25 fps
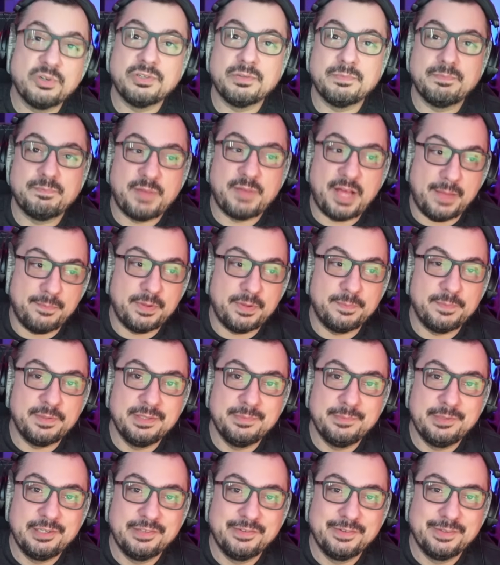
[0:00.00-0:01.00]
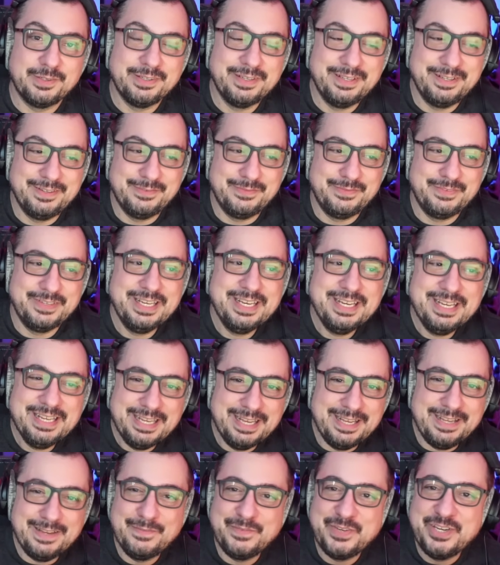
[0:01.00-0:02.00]
pop up in the middle
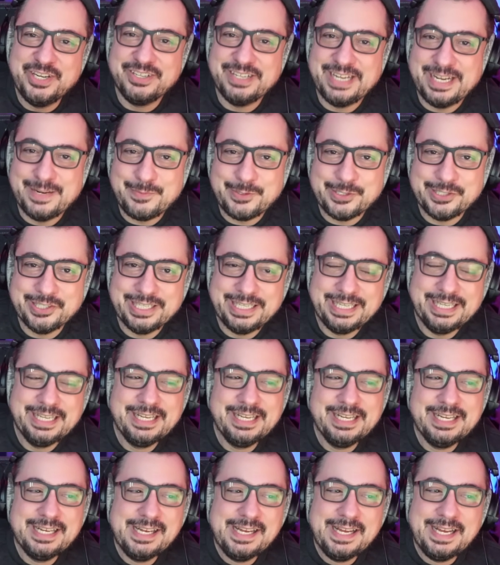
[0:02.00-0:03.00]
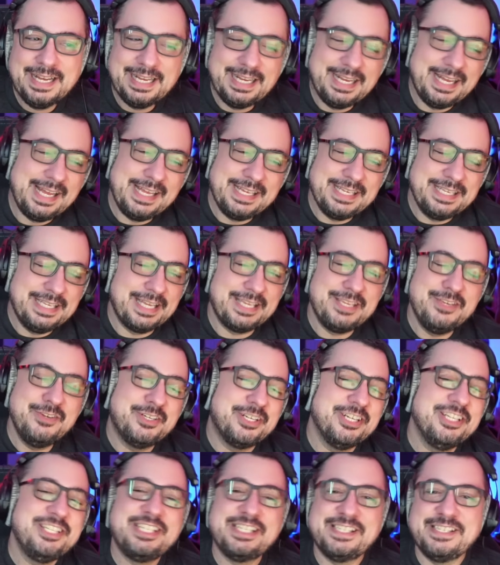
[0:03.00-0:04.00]
of your neighborhood, you
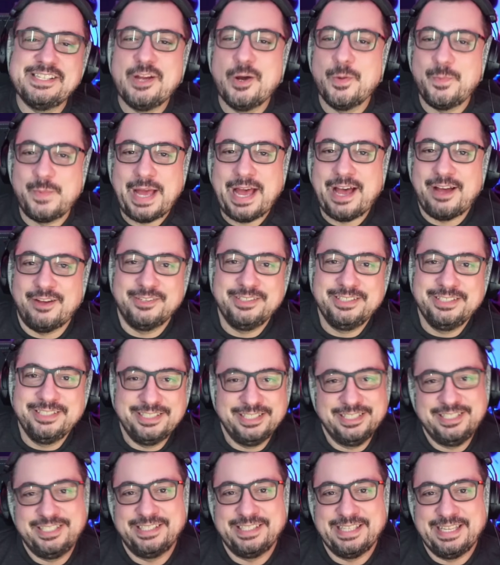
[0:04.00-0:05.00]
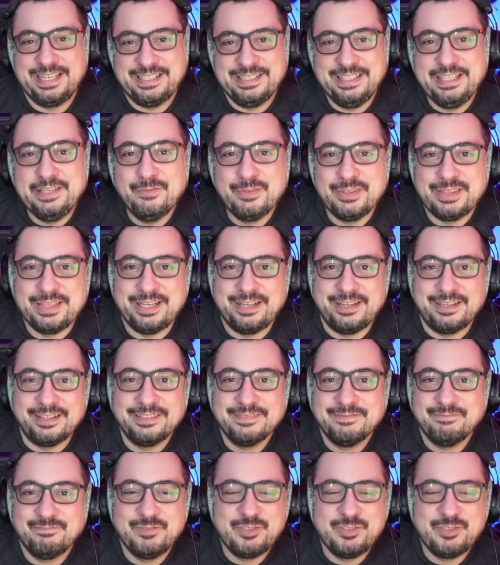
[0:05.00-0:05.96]
could just nope out. You could just leave it there. It's